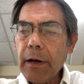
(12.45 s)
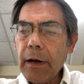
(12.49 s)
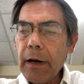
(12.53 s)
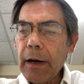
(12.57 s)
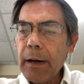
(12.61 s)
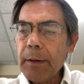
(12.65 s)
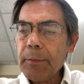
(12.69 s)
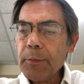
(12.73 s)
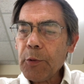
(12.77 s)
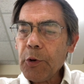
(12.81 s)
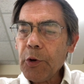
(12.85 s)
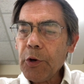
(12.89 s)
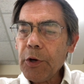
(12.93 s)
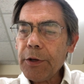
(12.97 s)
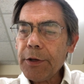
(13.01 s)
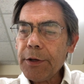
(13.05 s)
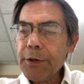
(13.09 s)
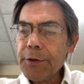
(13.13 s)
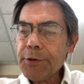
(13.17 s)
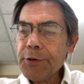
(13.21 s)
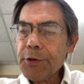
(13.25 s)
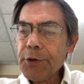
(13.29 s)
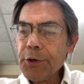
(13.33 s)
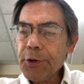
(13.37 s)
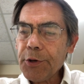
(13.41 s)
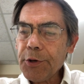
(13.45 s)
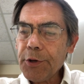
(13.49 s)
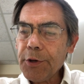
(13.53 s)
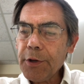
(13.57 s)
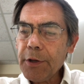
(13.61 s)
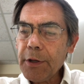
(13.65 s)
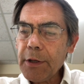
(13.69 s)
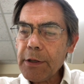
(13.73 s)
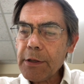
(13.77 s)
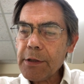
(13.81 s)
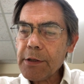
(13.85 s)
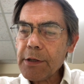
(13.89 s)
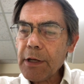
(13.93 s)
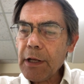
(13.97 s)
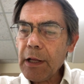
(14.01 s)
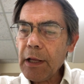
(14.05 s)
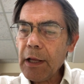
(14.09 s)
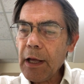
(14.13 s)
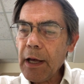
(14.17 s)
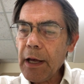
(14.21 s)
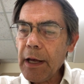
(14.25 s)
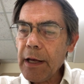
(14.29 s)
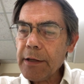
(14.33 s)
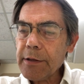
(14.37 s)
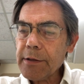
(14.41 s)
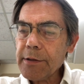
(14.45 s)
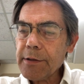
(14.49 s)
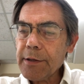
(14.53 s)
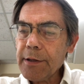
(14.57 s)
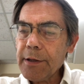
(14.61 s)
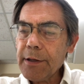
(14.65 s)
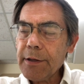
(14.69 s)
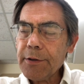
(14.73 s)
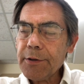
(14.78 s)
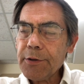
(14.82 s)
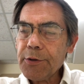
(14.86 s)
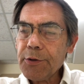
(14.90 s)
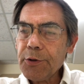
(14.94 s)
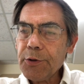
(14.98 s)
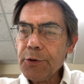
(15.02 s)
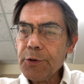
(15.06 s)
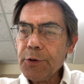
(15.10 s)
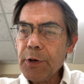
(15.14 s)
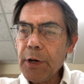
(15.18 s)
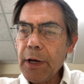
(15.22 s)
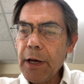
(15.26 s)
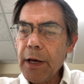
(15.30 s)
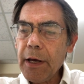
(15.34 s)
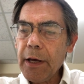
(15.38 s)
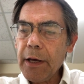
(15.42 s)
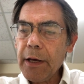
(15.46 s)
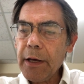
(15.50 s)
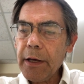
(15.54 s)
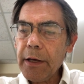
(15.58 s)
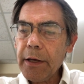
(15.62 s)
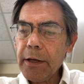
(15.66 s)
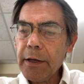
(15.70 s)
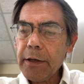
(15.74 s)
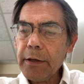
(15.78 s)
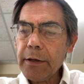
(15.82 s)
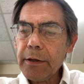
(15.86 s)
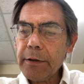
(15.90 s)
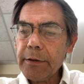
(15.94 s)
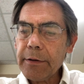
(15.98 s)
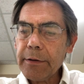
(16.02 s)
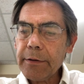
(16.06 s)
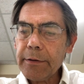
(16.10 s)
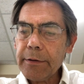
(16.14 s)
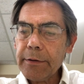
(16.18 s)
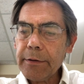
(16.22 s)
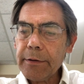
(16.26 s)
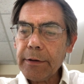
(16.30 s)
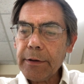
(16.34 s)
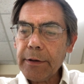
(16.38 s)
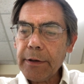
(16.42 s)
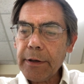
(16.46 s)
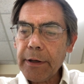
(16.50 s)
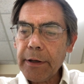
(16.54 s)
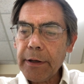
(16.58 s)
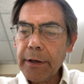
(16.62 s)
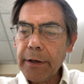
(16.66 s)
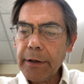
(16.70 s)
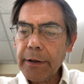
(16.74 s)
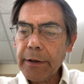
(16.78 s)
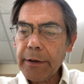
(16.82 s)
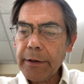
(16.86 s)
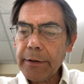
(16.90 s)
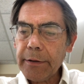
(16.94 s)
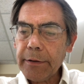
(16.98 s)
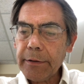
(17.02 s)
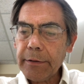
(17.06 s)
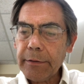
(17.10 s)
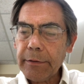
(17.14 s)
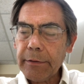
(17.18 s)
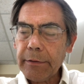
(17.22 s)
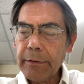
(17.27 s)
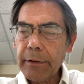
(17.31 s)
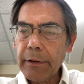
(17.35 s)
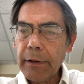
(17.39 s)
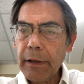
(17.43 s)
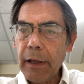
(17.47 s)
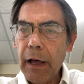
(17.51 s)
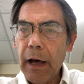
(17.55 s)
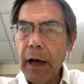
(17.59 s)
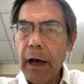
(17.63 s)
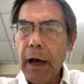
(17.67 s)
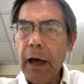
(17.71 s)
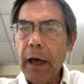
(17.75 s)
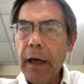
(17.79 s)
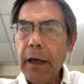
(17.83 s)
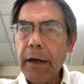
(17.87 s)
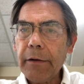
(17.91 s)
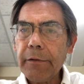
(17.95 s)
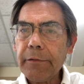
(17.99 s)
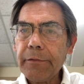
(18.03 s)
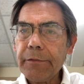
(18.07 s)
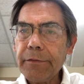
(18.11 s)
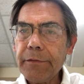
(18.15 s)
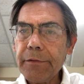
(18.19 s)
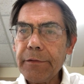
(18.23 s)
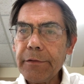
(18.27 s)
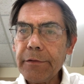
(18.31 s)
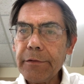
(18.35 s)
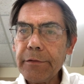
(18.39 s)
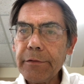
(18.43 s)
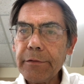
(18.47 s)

I'm going to turn this class into a uh, live